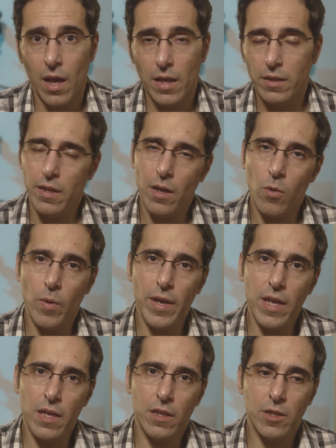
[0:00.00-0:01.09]
And the
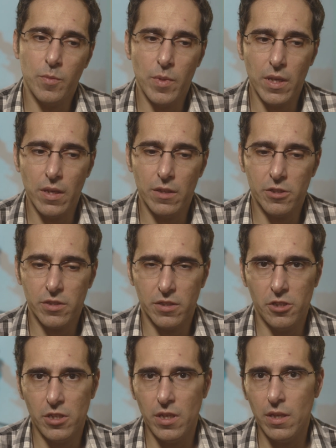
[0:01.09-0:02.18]
takeaway could be just a
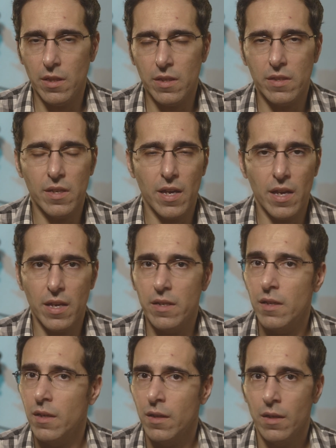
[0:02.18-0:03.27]
sheet that said